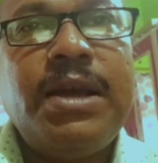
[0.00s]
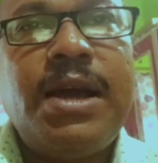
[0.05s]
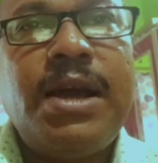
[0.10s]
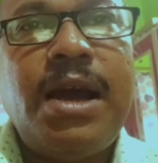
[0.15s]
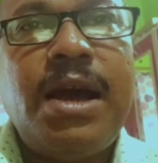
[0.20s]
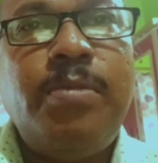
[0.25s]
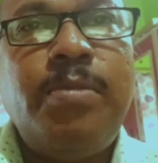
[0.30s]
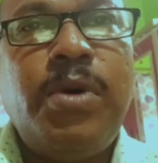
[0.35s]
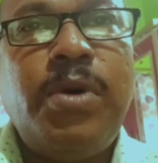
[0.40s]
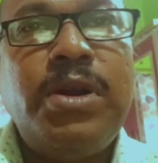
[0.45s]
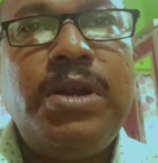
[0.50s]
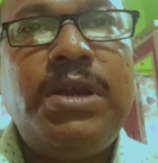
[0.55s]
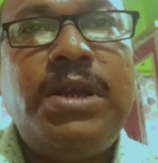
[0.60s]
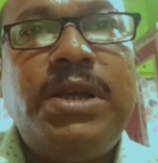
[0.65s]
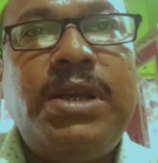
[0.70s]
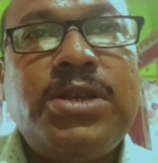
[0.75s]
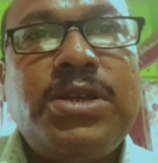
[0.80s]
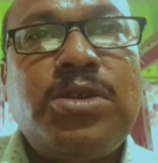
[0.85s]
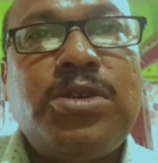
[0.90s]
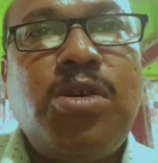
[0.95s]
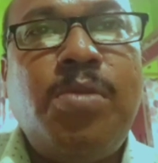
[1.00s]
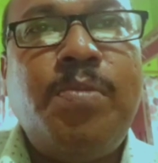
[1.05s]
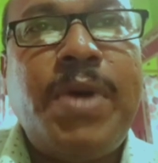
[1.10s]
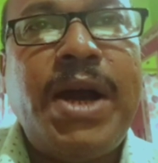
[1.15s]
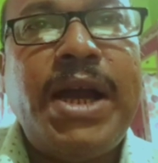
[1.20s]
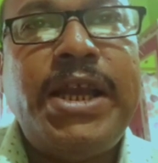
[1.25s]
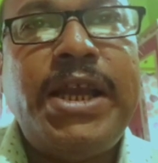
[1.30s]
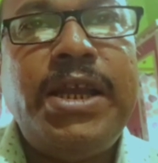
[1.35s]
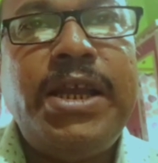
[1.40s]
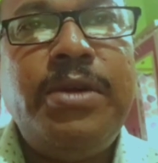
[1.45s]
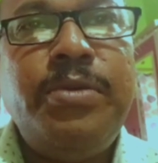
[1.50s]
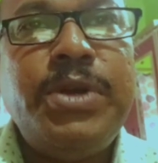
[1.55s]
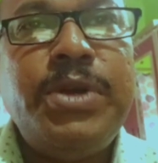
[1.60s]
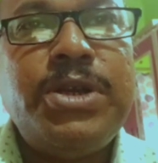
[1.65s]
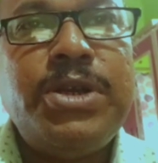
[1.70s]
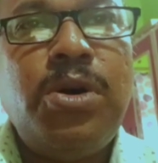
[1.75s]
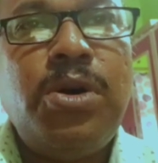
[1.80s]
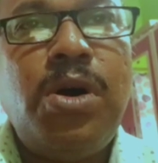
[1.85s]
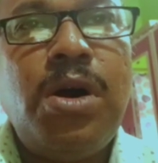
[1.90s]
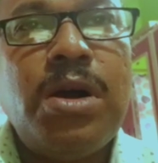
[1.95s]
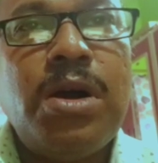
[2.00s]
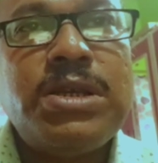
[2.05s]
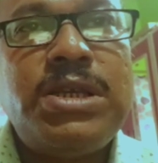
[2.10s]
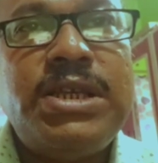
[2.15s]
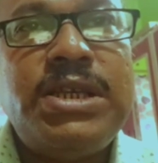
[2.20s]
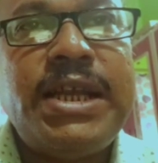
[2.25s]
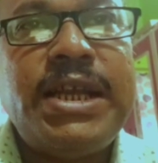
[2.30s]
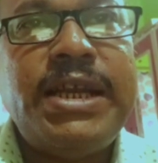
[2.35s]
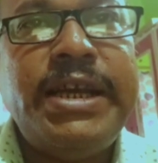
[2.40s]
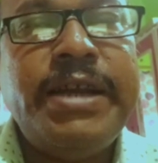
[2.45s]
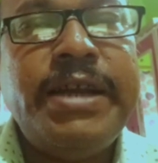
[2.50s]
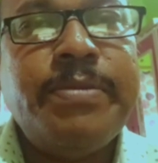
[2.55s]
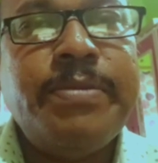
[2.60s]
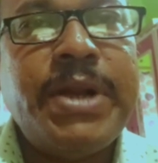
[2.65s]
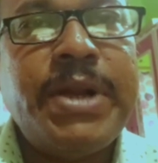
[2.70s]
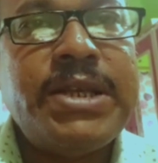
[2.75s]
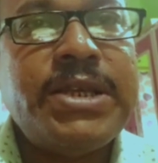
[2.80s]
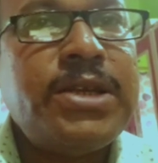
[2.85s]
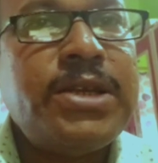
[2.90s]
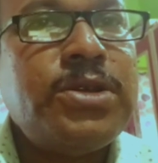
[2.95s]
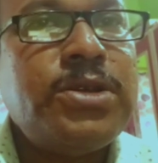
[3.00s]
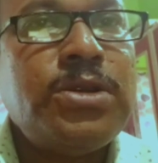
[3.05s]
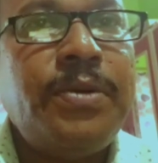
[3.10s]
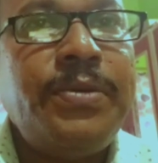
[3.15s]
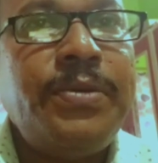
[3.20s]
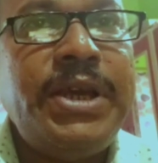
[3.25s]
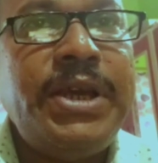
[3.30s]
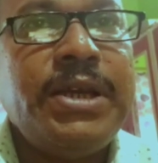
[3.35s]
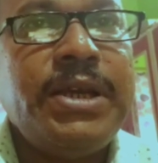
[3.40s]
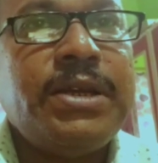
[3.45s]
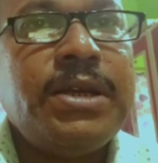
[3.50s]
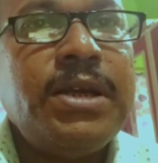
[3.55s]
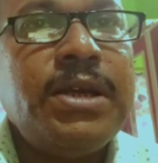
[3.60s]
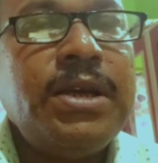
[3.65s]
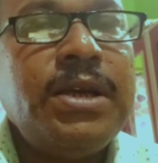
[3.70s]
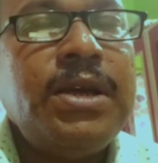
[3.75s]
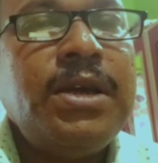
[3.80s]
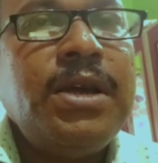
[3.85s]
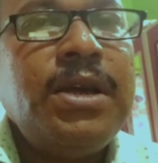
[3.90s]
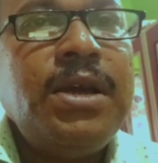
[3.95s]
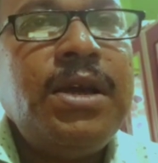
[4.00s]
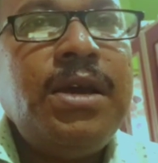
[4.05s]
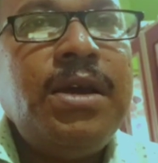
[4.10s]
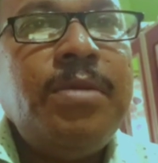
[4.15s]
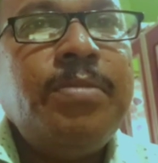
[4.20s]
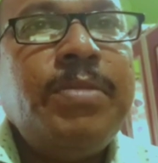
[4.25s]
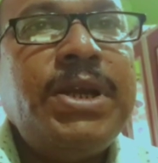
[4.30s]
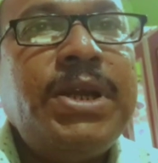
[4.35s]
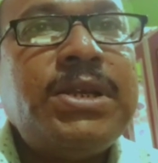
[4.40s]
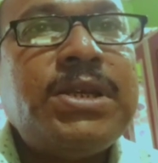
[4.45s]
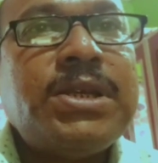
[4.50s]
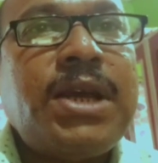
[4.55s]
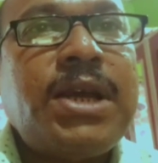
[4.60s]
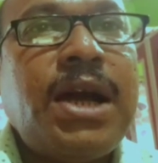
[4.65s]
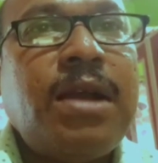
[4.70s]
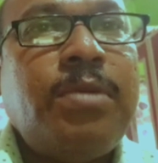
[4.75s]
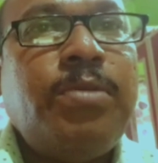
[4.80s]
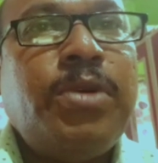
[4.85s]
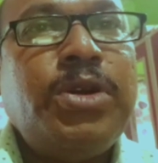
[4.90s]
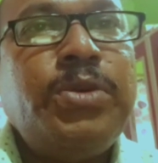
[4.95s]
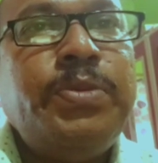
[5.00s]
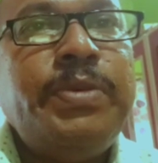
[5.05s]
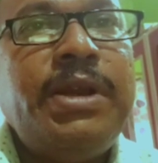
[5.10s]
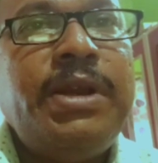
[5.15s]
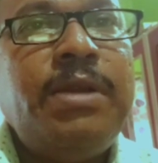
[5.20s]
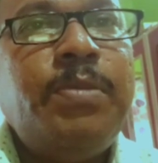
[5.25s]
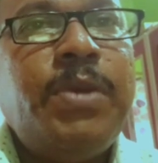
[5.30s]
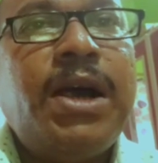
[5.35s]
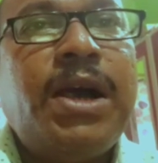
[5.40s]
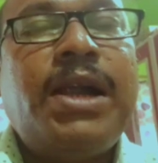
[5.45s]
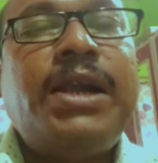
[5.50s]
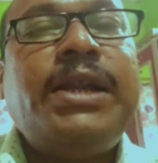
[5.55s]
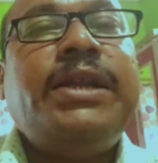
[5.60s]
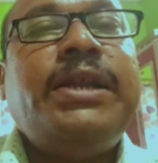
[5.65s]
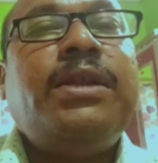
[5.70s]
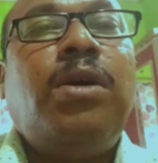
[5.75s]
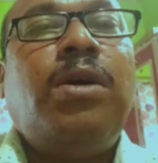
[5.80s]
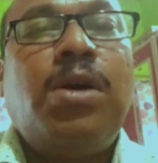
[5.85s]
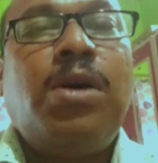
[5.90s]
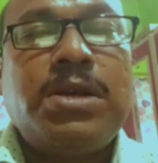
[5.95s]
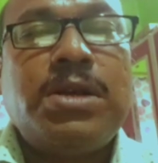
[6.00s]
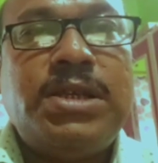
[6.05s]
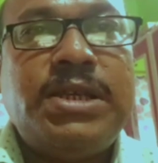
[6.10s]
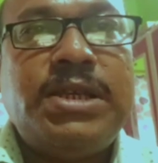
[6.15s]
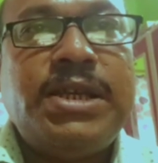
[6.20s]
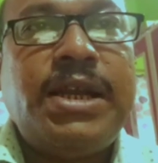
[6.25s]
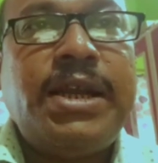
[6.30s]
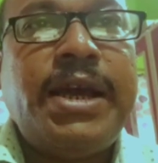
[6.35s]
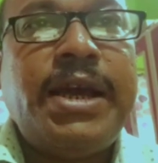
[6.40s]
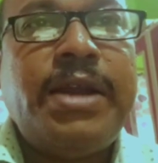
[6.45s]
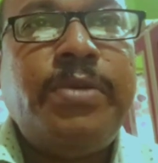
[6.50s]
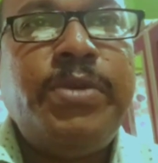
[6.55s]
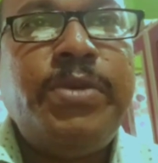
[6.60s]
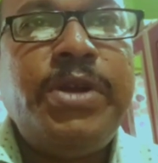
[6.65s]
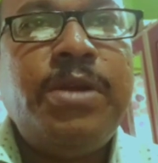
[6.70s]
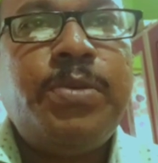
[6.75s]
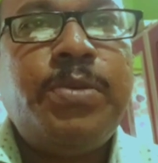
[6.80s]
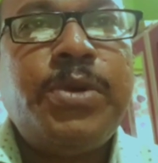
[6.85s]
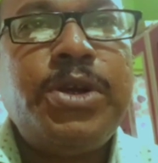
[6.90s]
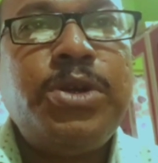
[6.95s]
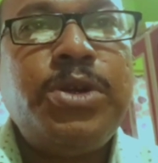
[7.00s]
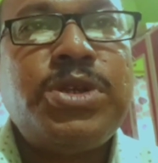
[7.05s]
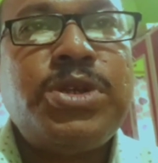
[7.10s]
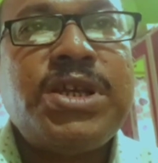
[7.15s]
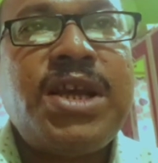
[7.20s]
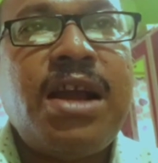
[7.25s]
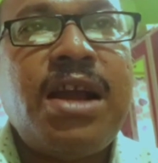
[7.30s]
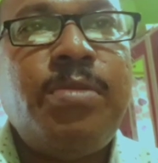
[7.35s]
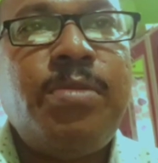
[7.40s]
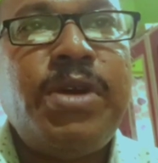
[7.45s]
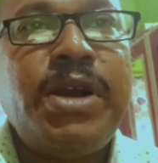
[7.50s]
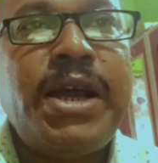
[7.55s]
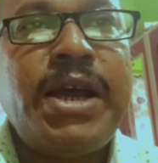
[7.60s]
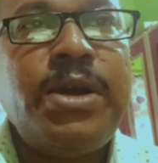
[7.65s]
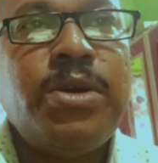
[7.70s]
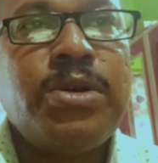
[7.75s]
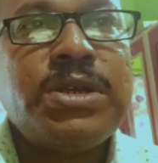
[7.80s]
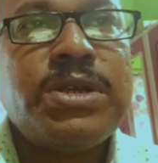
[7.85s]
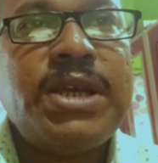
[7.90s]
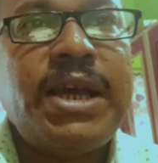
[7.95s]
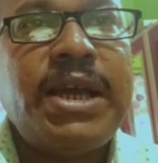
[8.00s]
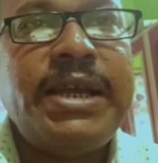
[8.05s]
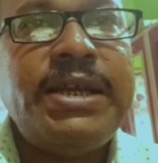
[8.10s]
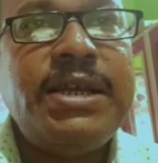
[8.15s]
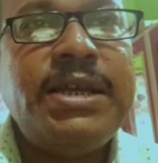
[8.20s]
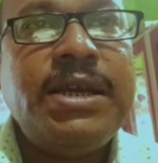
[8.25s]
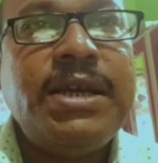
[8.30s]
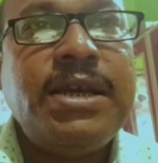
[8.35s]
carbon is combining with oxygen in presence of heat, means carbon will burn in oxygen and will produce carbon dioxide,